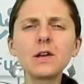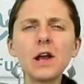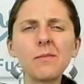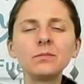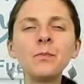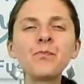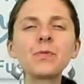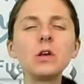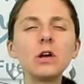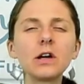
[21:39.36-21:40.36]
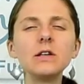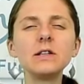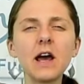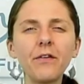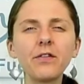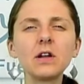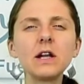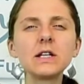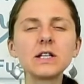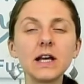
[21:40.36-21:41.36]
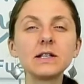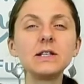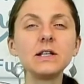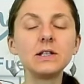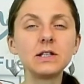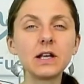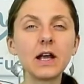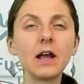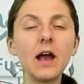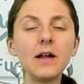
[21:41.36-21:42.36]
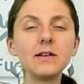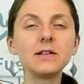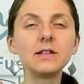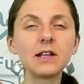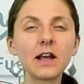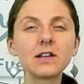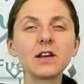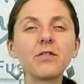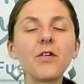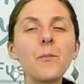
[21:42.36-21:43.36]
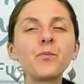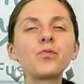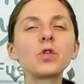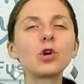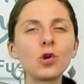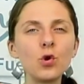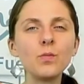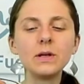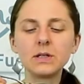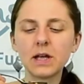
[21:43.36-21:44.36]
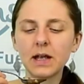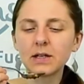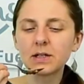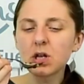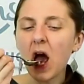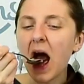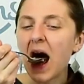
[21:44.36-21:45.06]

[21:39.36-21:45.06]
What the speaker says: Yum. You can definitely taste distinctive cumin taste.